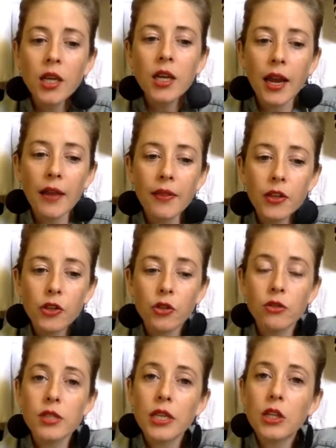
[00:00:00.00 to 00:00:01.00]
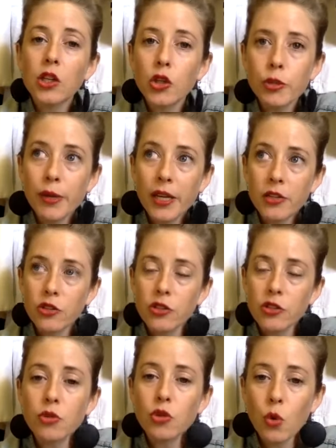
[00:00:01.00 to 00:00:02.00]
and then use like clothespins or
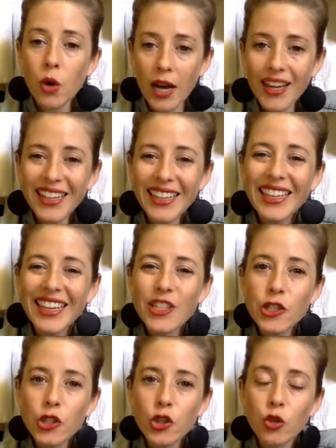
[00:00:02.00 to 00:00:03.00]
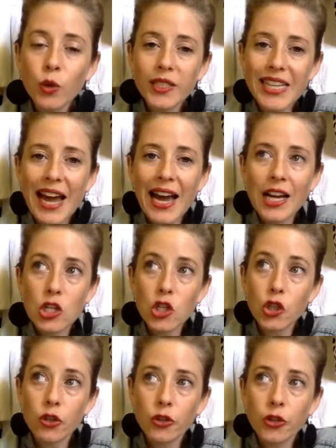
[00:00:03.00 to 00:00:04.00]
some twine to attach
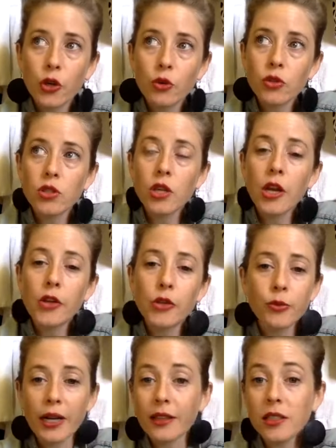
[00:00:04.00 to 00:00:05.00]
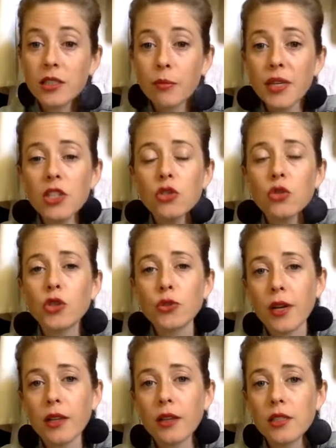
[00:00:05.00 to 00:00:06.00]
your notes directly to the piece or
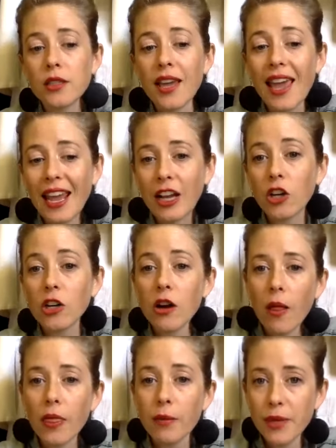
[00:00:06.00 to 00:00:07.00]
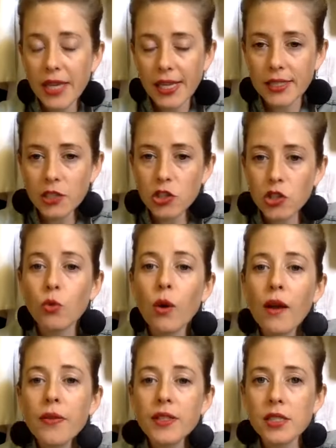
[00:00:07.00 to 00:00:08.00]
directly to the hanger on the piece. And so
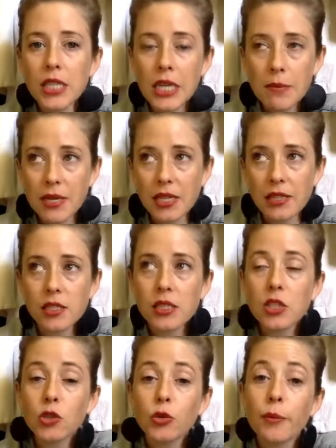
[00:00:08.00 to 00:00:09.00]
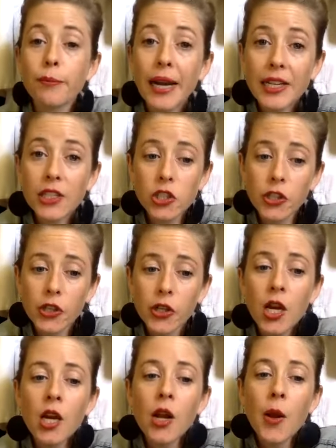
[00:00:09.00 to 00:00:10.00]
what this is going to be is, this is a reminder
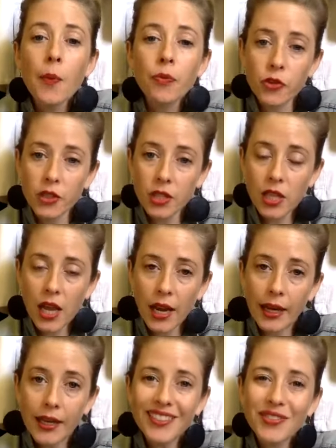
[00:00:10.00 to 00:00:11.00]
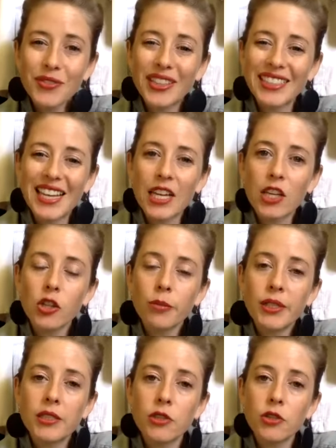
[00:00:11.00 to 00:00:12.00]
for the client when they take their
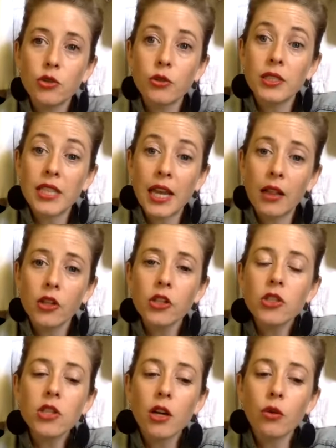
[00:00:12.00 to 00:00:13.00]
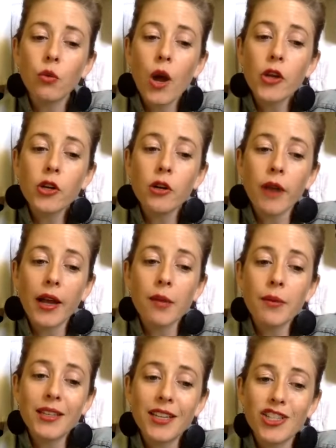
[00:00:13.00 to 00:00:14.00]
pieces to the tailors on what your
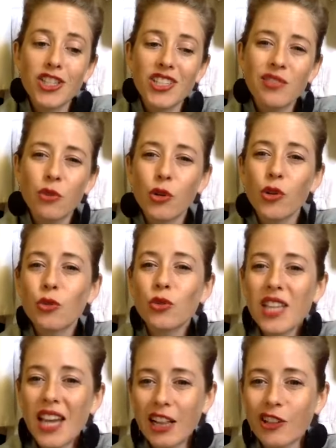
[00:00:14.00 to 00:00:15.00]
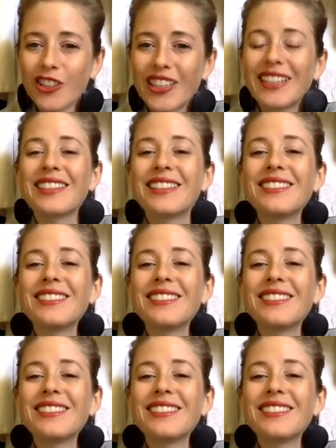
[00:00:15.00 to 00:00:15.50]
recommendations for those tailoring